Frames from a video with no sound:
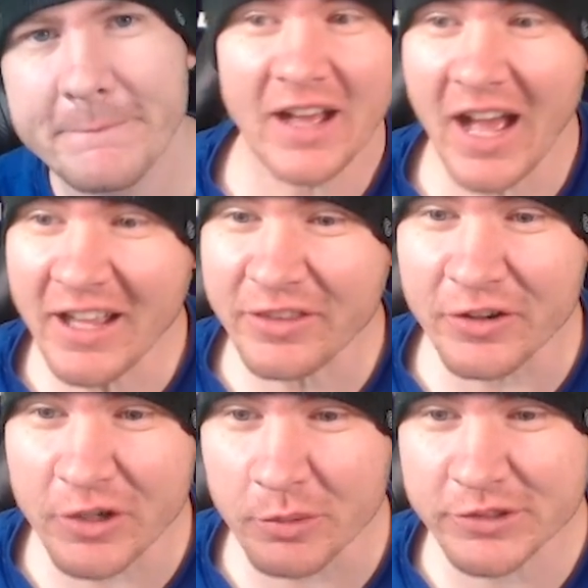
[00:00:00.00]
I
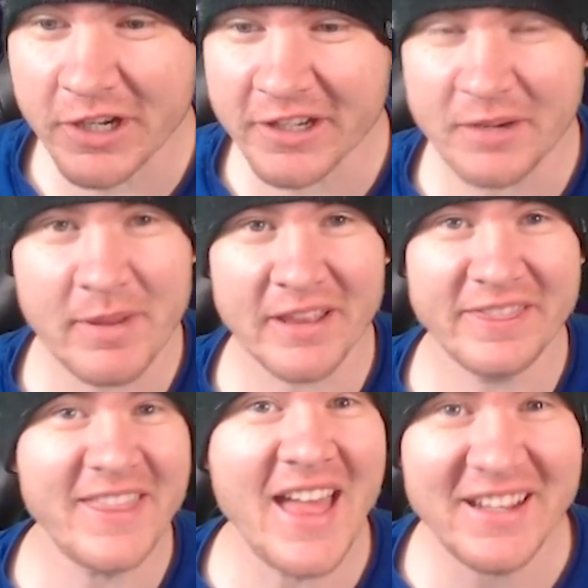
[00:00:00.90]
thought you were talking
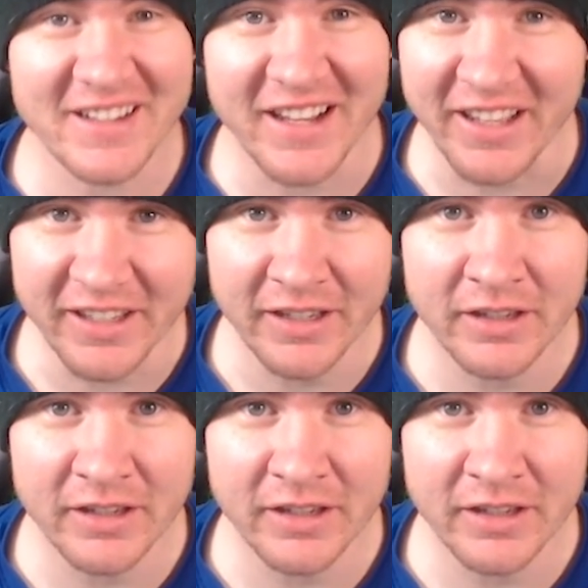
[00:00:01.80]
about that knee.